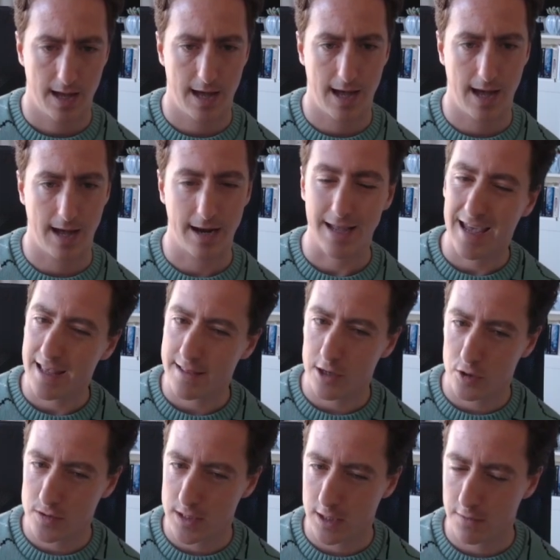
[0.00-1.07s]
Again, it
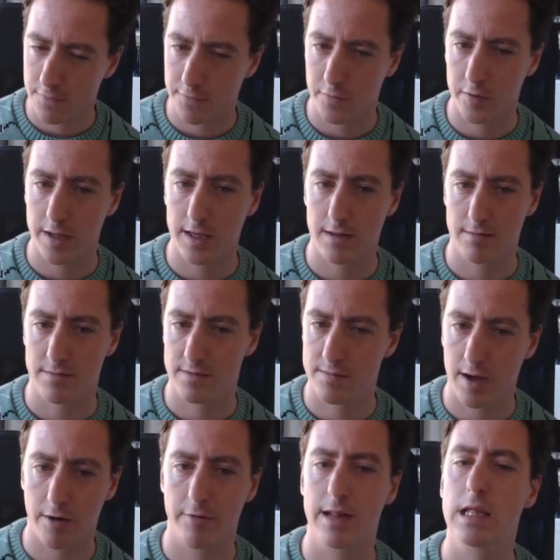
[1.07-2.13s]
looks a little funny. It's
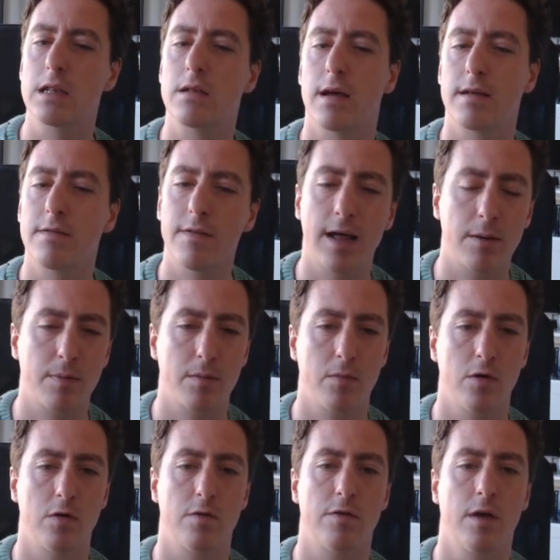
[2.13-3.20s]
not really a developing
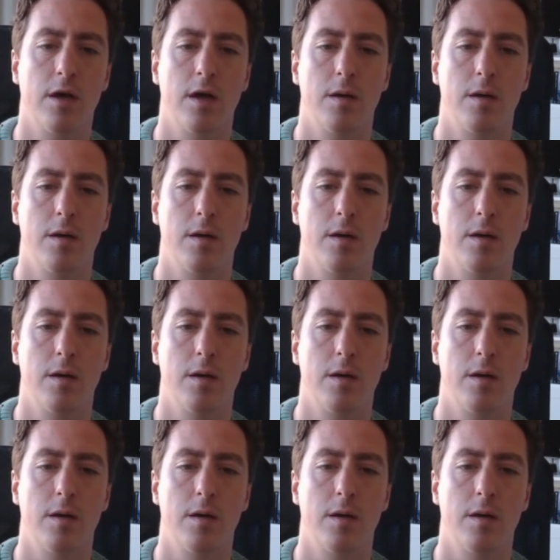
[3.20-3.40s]
move,